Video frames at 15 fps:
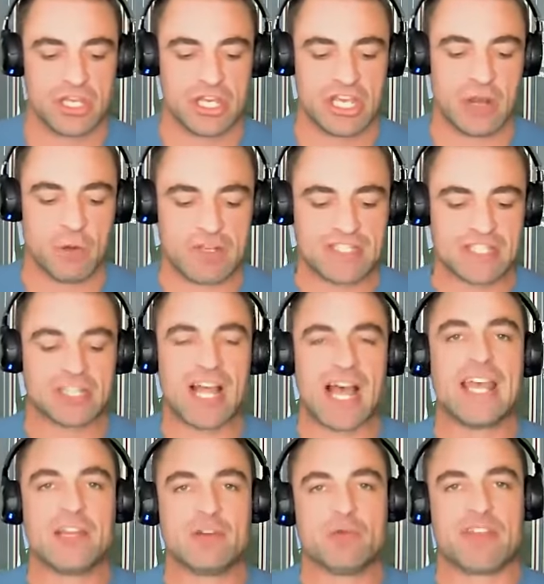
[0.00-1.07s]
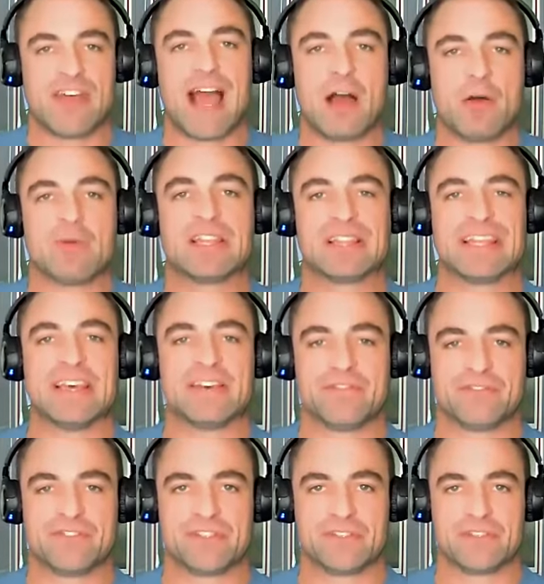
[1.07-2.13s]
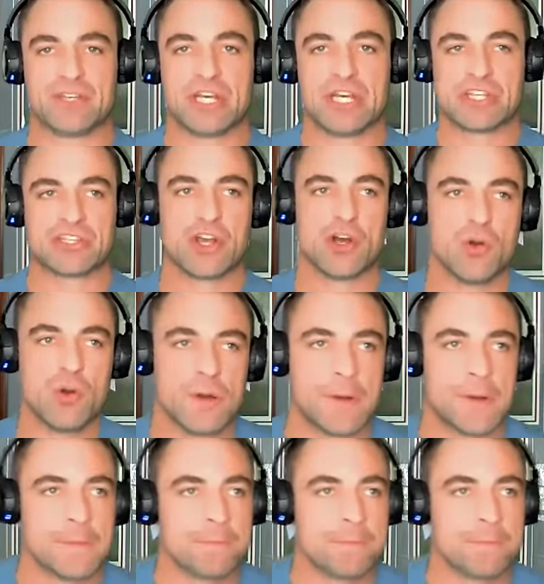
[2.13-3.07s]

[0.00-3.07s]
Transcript: it was aligned with how we lived. So